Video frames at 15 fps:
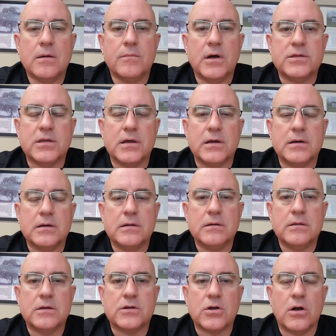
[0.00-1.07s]
But
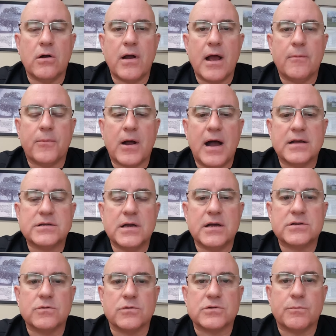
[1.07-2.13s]
the turnaround
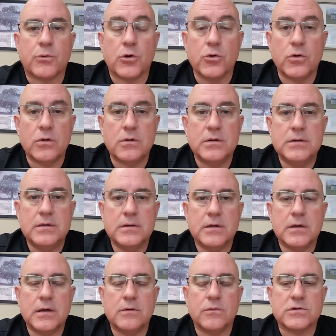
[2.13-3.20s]
process was brutal.
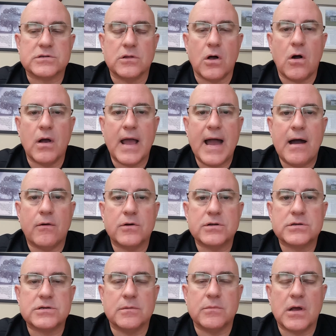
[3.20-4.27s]
It was long
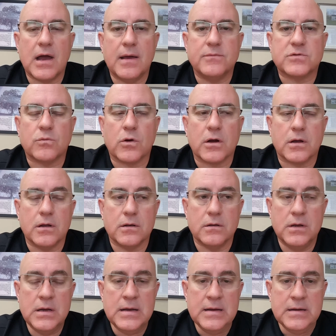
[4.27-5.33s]
hours, sometimes
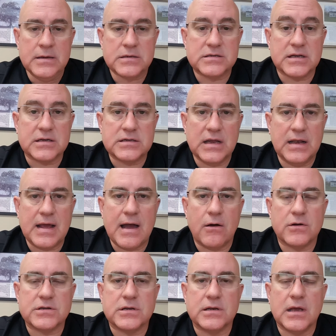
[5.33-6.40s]
working 16
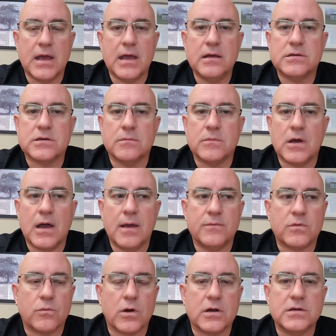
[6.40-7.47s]
hours a day,
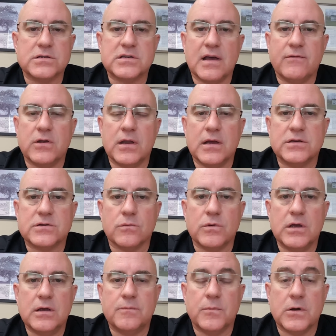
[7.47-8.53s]
sometimes working 7 days a
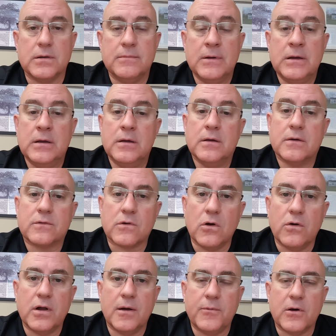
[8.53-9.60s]
week. But
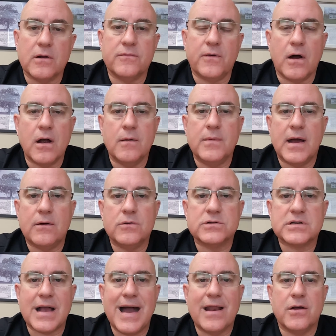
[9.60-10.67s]
growing up on a farm, that
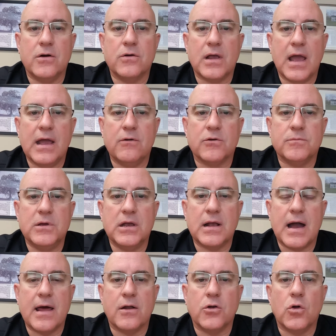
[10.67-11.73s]
was kind of okay with me,
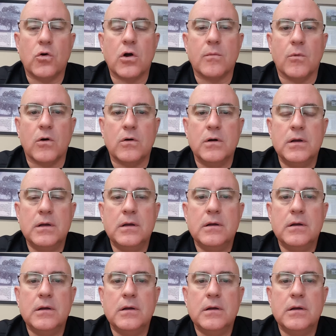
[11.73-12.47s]
kind of normal.